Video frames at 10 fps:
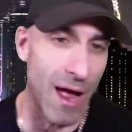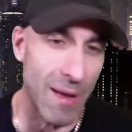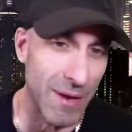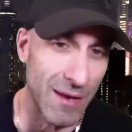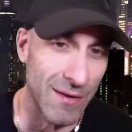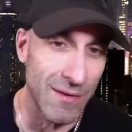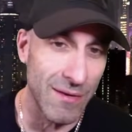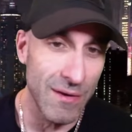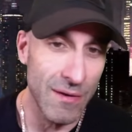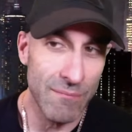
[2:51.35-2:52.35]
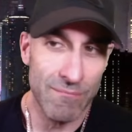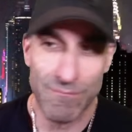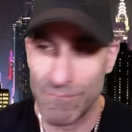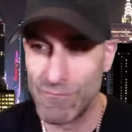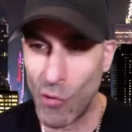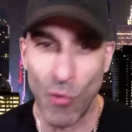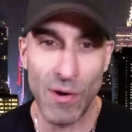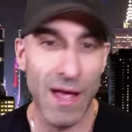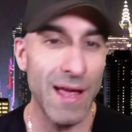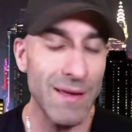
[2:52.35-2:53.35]
I mean,
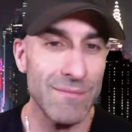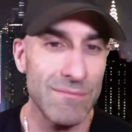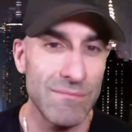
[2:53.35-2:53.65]
okay.